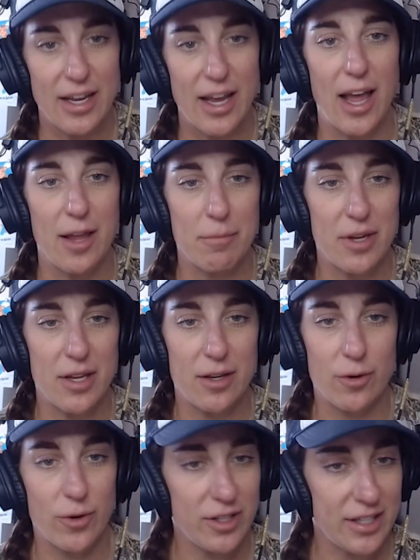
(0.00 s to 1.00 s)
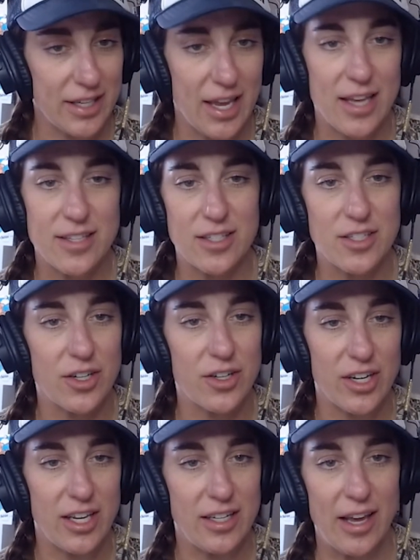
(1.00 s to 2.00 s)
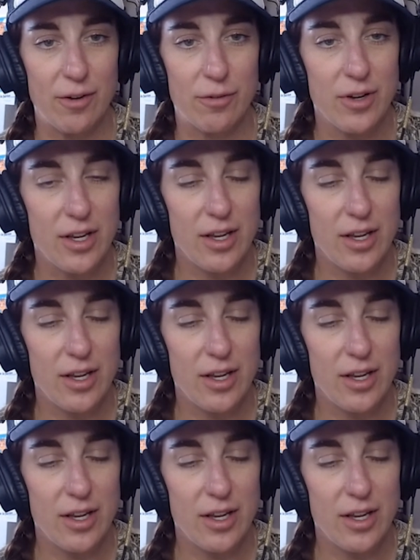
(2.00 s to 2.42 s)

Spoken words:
I'm an oil and gas attorney now,